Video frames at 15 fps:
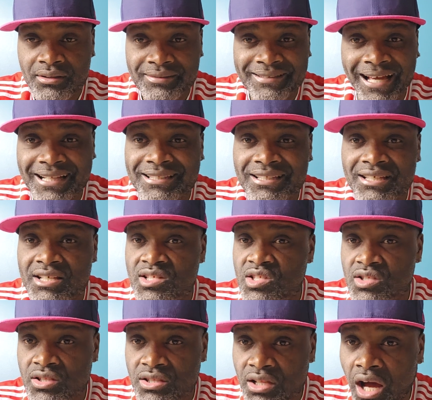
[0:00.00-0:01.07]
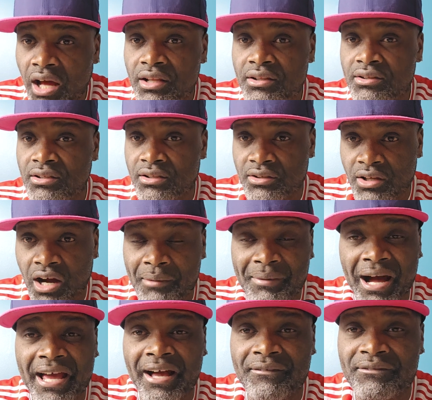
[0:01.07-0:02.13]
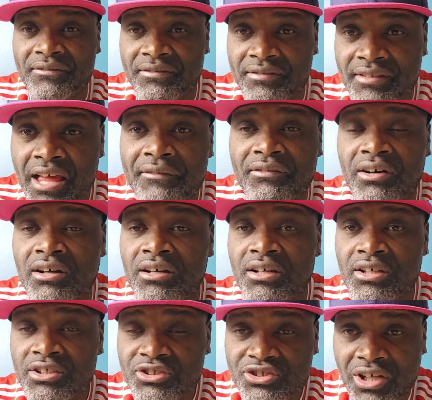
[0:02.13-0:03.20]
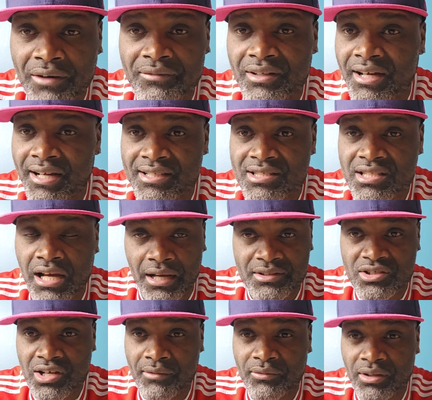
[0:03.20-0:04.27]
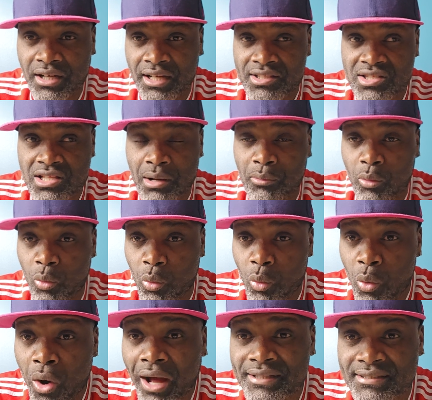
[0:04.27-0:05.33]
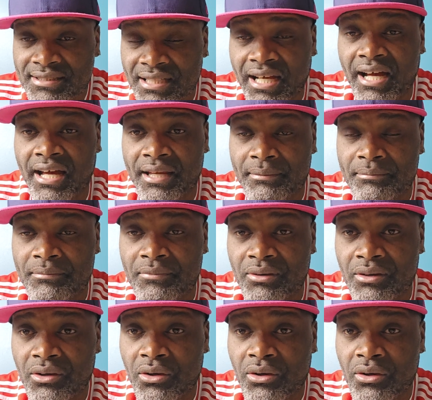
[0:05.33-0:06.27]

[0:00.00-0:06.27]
I have never I travel and stop one time,